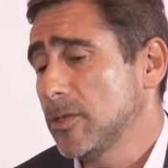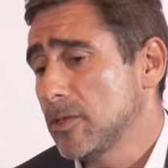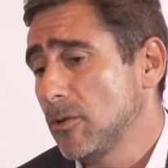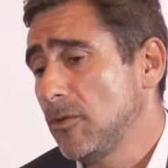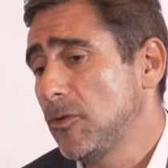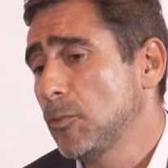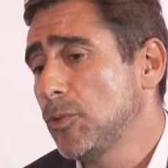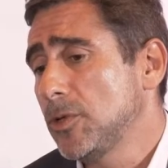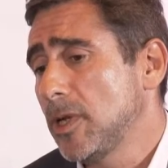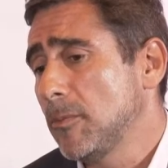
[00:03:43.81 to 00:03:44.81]
So if you
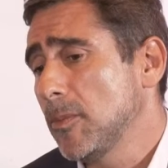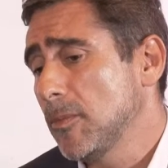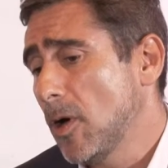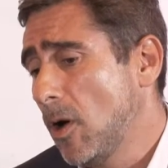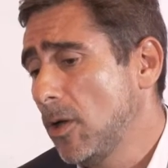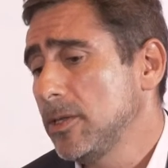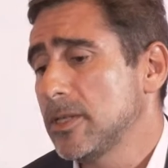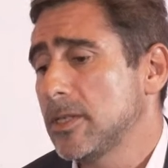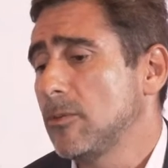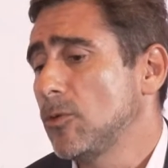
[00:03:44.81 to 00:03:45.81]
put them all in the
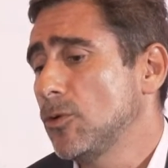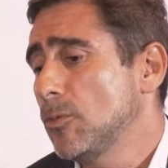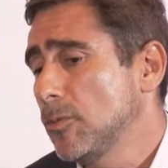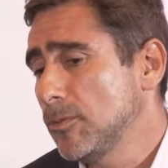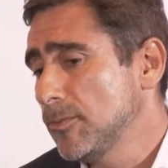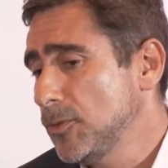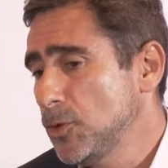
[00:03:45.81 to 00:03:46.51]
same room,